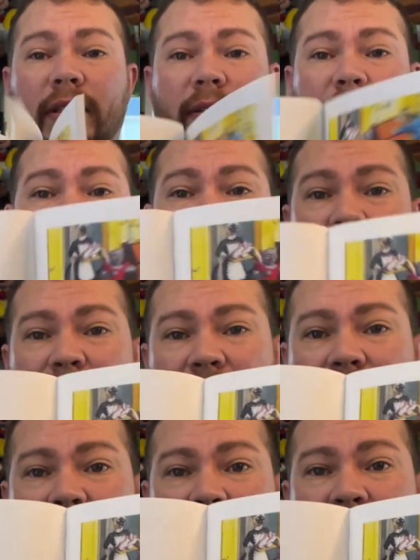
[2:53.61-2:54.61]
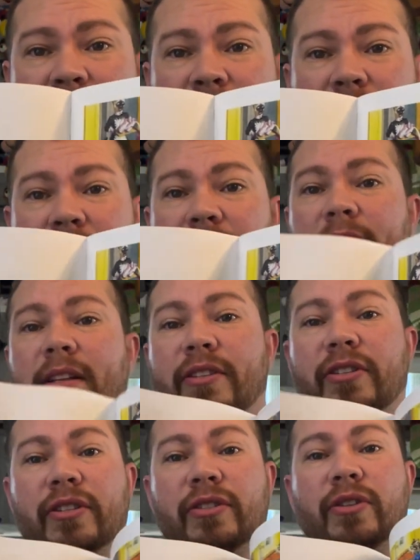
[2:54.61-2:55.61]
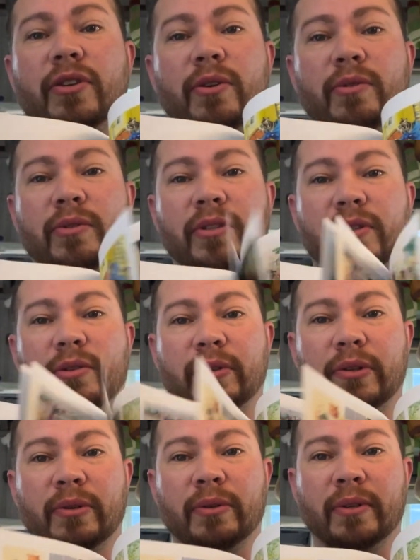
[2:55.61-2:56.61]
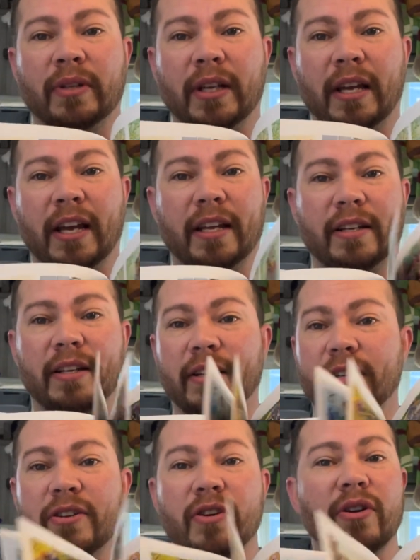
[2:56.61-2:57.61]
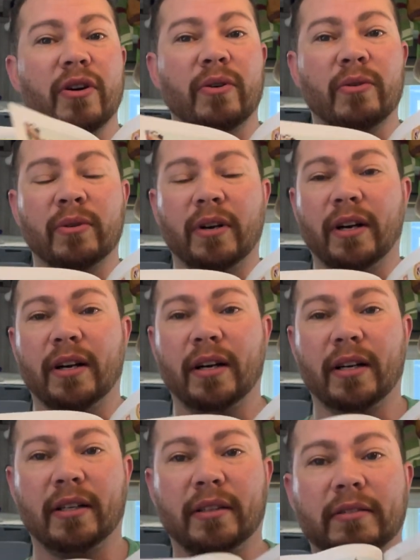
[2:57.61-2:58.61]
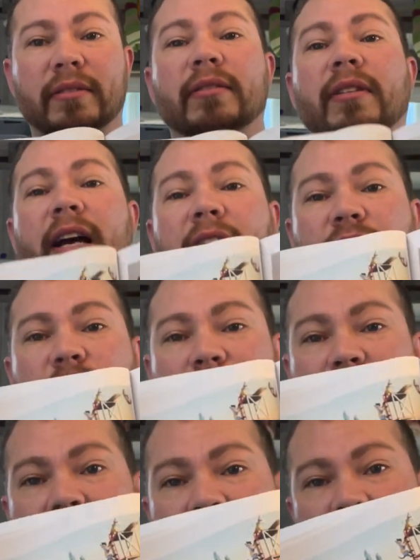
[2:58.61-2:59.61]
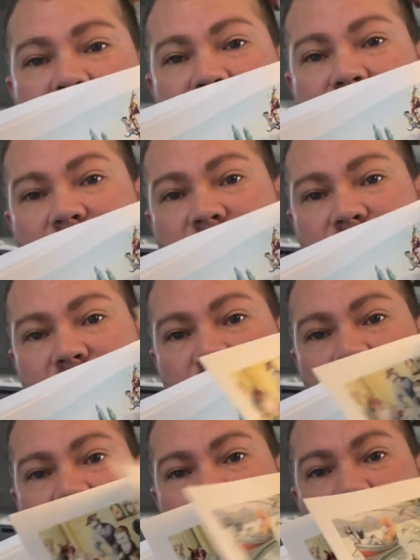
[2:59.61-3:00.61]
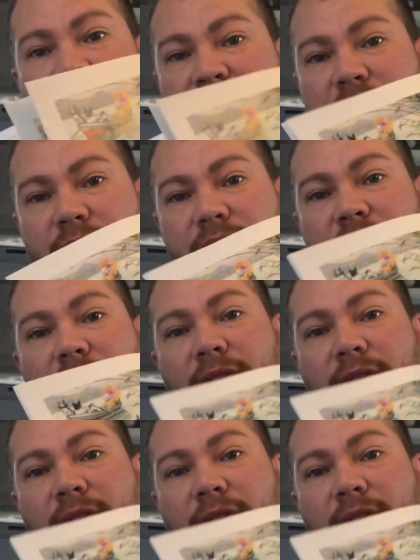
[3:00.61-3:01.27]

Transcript: paperback type book that just goes through, and no actual language. It just is pictures of